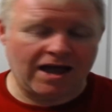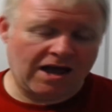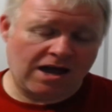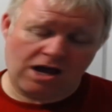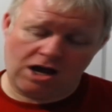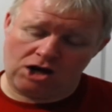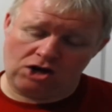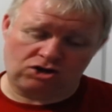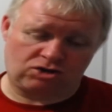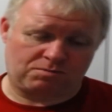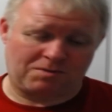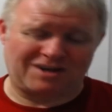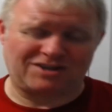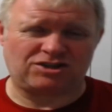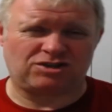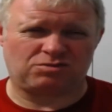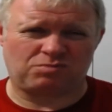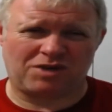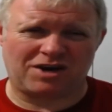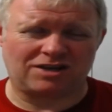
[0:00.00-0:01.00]
He just messaged
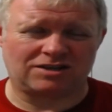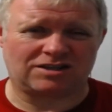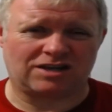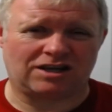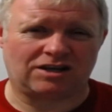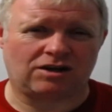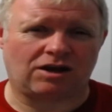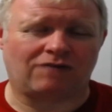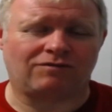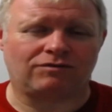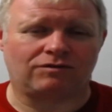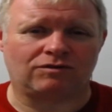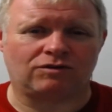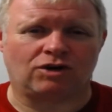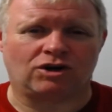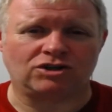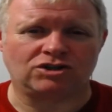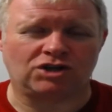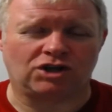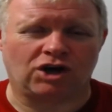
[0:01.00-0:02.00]
me and said,
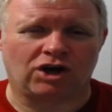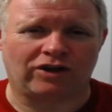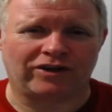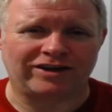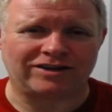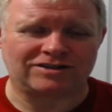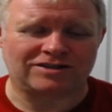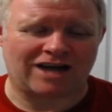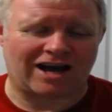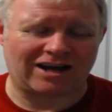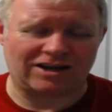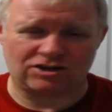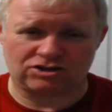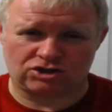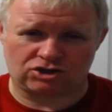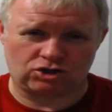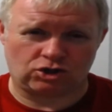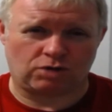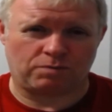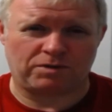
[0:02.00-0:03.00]
noticed you got the inside, because I
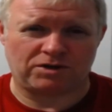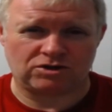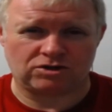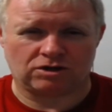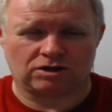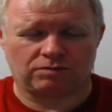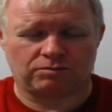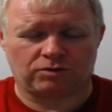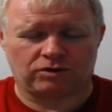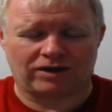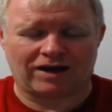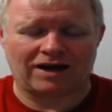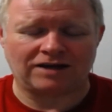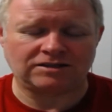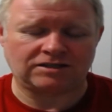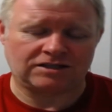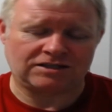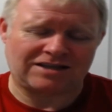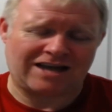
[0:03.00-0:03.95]
took a picture and put that. I said,